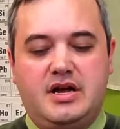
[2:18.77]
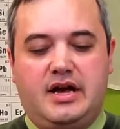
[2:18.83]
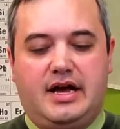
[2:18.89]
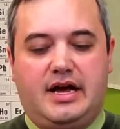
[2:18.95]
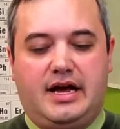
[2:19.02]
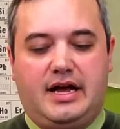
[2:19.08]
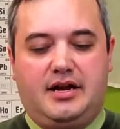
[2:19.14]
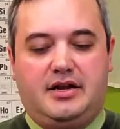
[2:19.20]

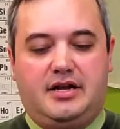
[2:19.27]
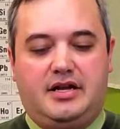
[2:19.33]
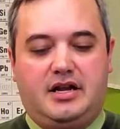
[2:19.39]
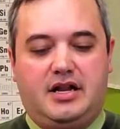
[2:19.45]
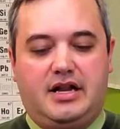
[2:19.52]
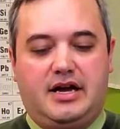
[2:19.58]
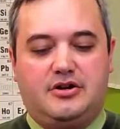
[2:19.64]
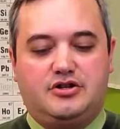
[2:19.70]
and it
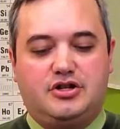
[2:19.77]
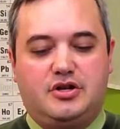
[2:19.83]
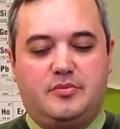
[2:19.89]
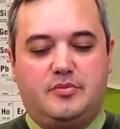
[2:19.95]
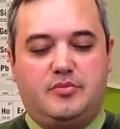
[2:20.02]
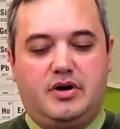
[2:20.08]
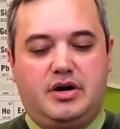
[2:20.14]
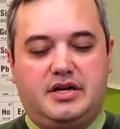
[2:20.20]
allows you
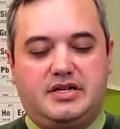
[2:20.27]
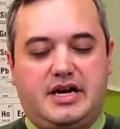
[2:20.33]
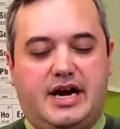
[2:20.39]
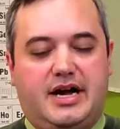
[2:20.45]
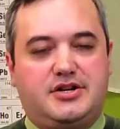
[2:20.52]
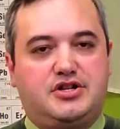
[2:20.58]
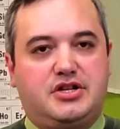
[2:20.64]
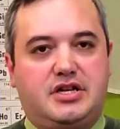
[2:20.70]
to
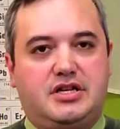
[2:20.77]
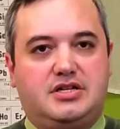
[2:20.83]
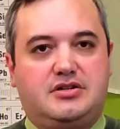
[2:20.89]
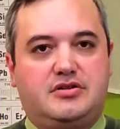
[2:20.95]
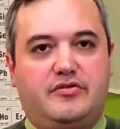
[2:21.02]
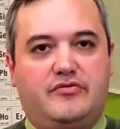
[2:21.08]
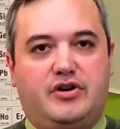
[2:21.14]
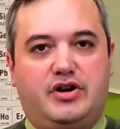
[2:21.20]
attach these
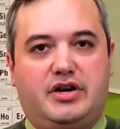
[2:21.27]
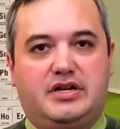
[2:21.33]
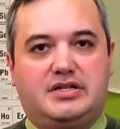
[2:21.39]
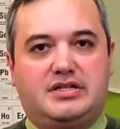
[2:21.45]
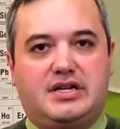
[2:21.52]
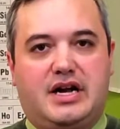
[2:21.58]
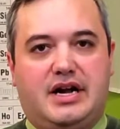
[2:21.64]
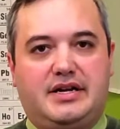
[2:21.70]
to various
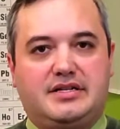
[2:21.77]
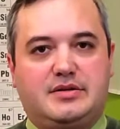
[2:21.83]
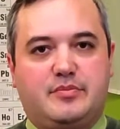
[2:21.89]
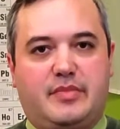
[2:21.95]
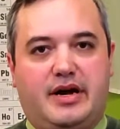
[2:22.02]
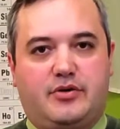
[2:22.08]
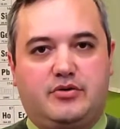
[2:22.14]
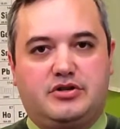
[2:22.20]
sized
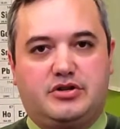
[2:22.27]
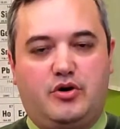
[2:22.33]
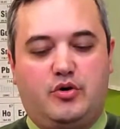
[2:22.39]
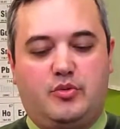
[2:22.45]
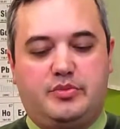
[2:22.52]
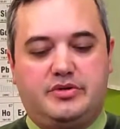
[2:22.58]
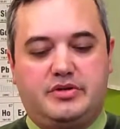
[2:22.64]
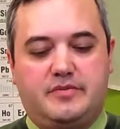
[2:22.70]

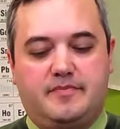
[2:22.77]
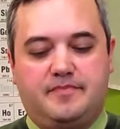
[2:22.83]
microscopes.